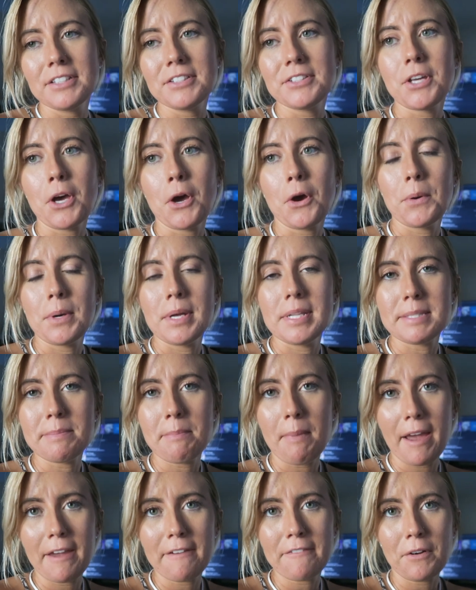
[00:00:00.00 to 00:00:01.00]
So it's
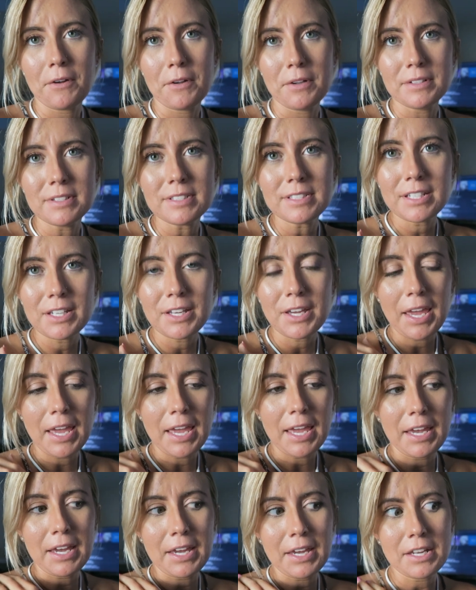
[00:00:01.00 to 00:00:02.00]
my fault,
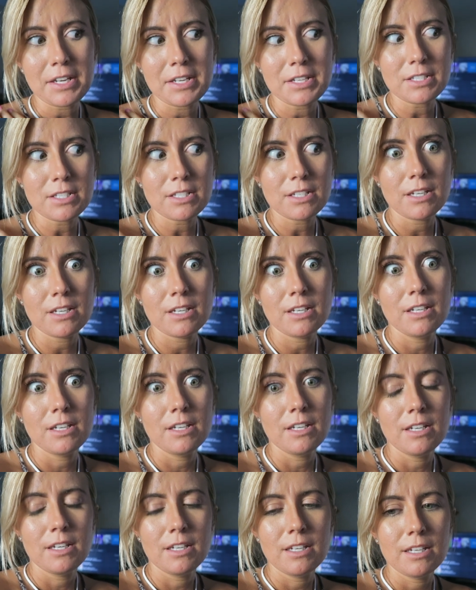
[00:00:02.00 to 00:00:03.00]
and
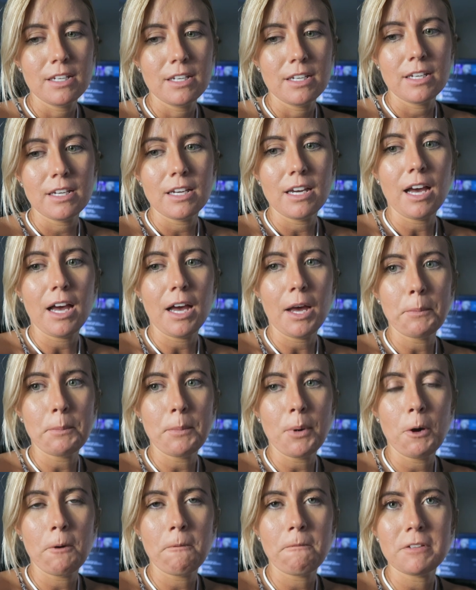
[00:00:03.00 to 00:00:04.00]
um,
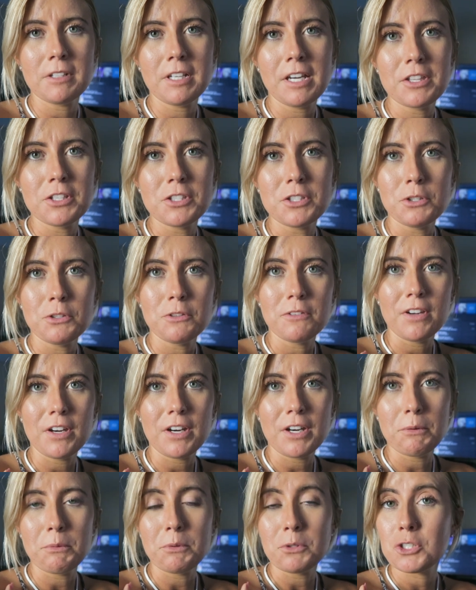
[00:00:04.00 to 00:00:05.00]
hopefully the tooth
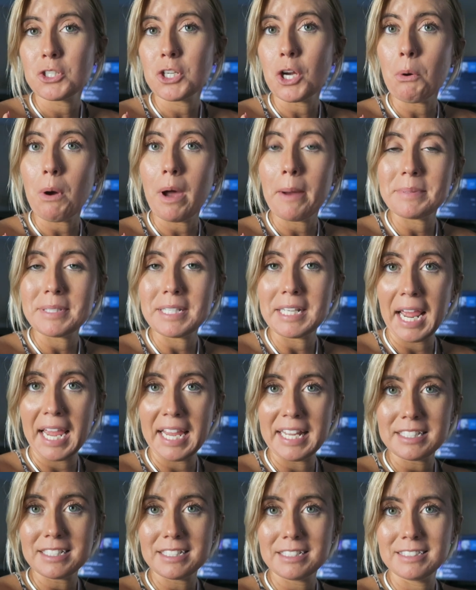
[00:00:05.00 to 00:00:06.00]
fairy will show up tonight